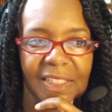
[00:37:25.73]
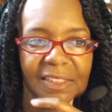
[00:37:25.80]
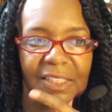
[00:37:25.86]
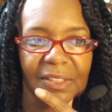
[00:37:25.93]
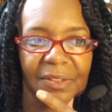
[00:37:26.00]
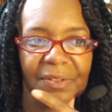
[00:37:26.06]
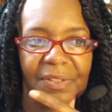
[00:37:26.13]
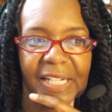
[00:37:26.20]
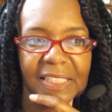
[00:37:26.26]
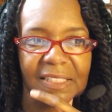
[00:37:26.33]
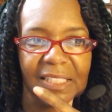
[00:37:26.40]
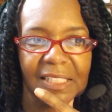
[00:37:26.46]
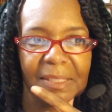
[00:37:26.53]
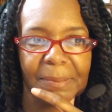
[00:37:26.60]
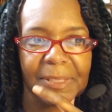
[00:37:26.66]
So that's
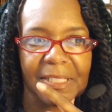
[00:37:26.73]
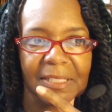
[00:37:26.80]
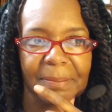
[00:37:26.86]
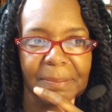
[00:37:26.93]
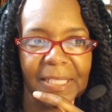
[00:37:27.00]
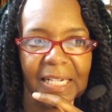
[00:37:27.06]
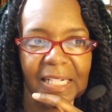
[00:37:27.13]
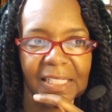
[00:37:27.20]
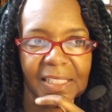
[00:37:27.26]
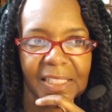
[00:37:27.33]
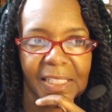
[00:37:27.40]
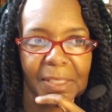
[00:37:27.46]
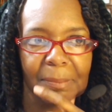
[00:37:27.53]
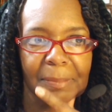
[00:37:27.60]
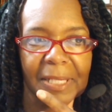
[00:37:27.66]
going to be something I got to
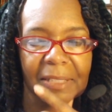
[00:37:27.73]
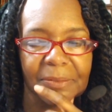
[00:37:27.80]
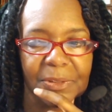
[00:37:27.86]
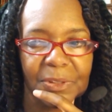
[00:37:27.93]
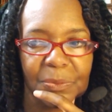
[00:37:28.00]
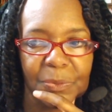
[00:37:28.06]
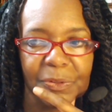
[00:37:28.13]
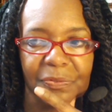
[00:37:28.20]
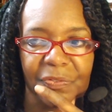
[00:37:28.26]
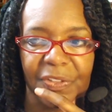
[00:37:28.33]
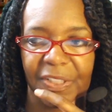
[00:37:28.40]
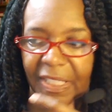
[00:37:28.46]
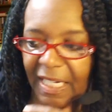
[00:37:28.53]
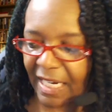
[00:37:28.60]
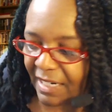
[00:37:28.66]
think about. So we'll
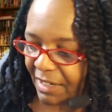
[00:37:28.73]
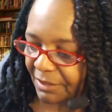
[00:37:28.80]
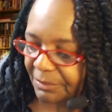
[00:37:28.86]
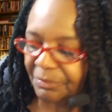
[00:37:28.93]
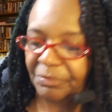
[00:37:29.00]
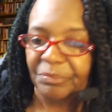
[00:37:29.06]
figure that out.